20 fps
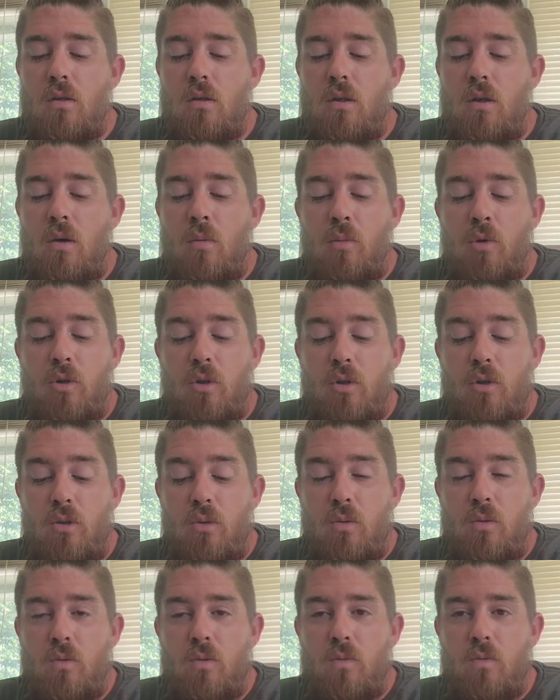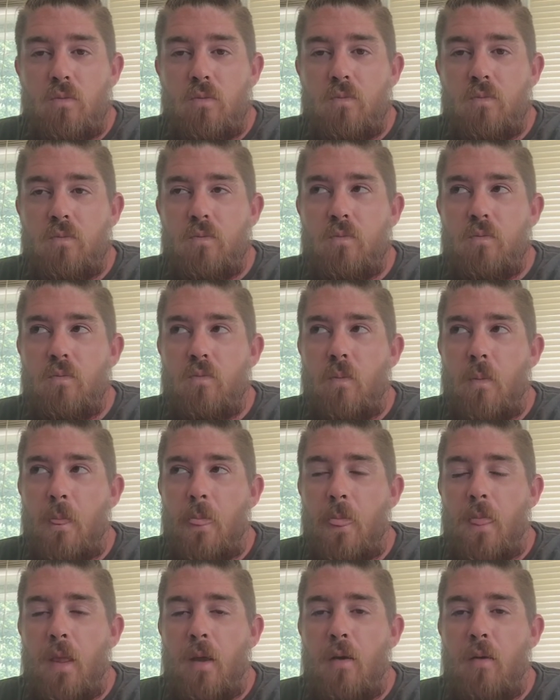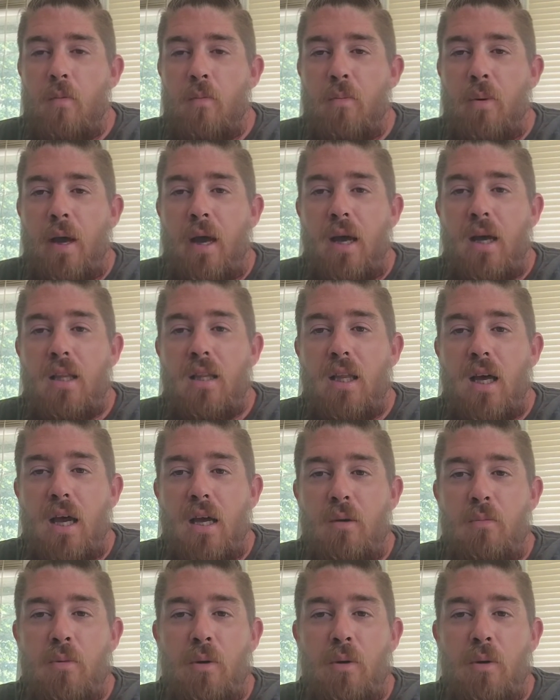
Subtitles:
Number 2, pack light,